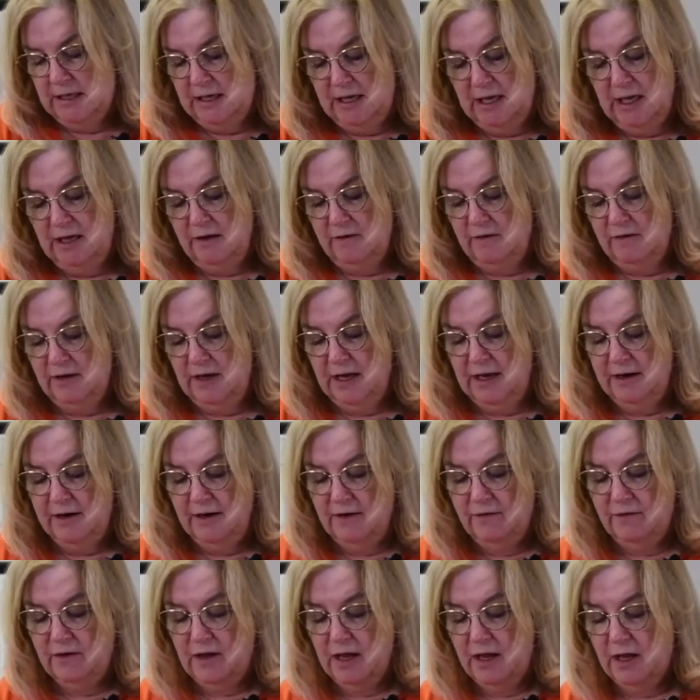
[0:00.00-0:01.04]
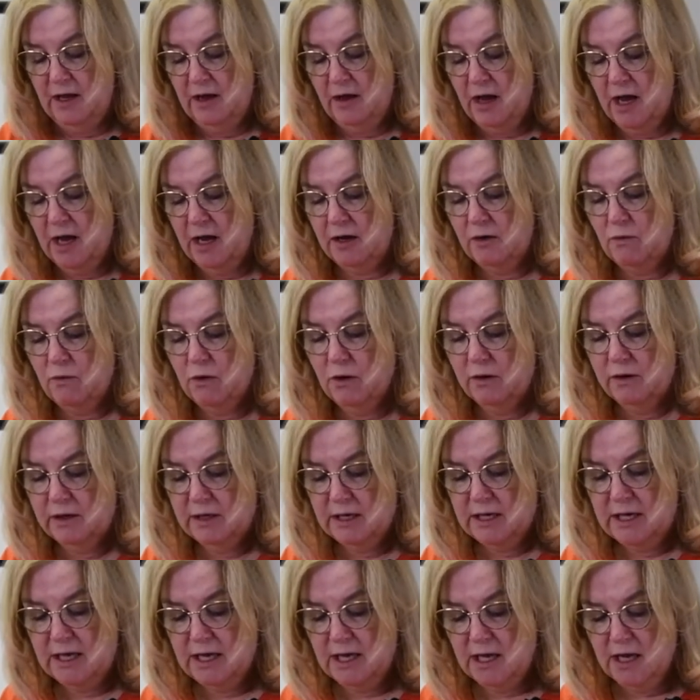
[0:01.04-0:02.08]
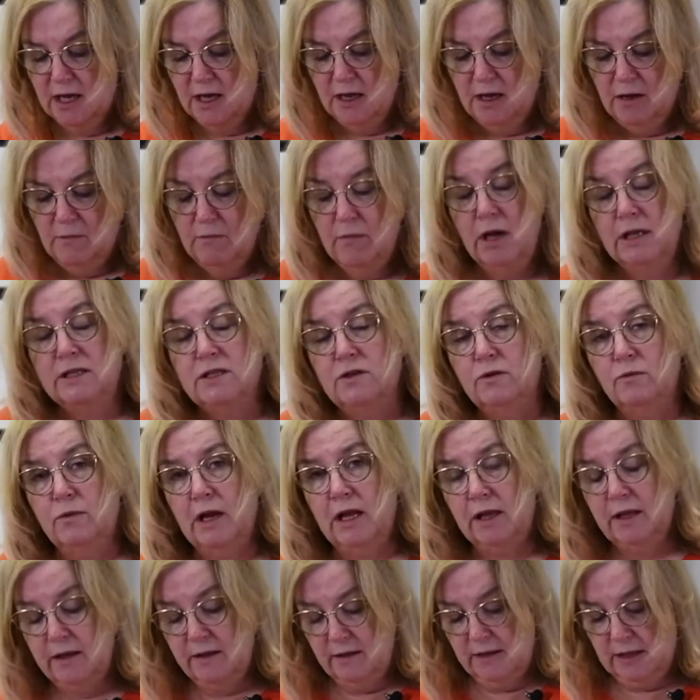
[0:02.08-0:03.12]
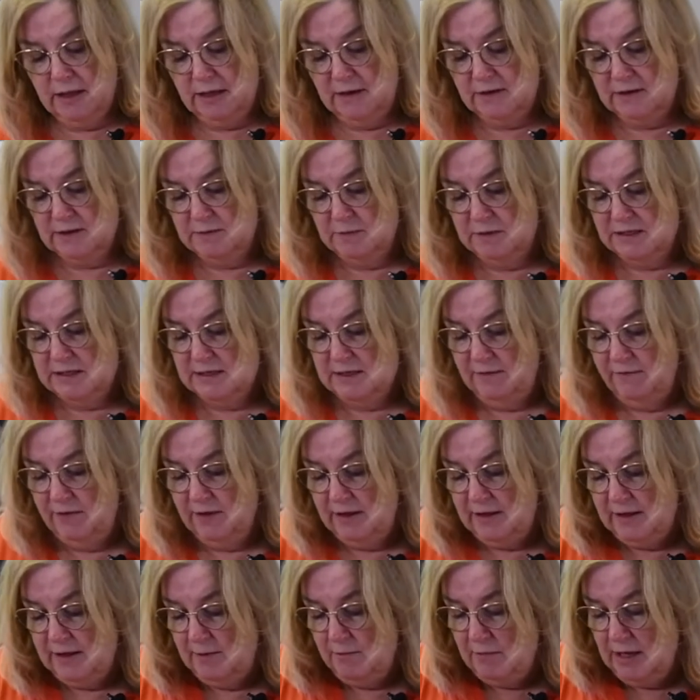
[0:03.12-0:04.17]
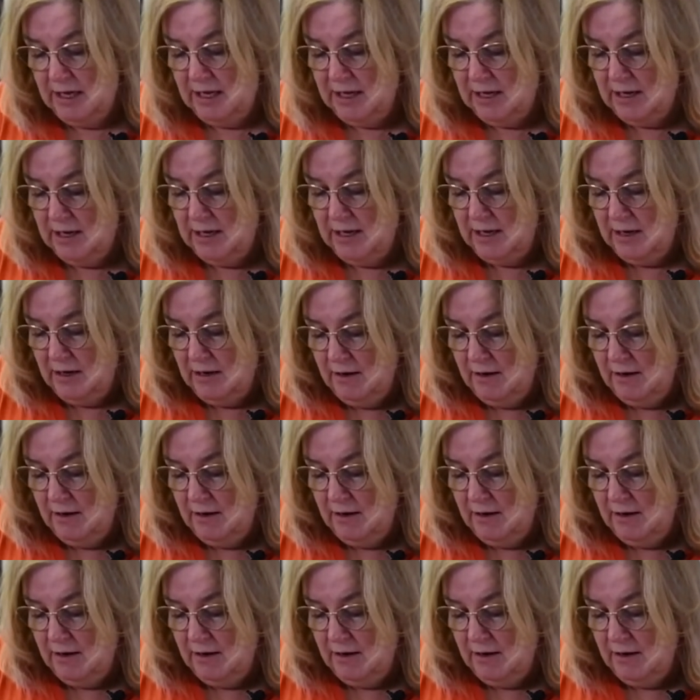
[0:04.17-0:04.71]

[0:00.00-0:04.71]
It is a high quality mozzarella that is specifically made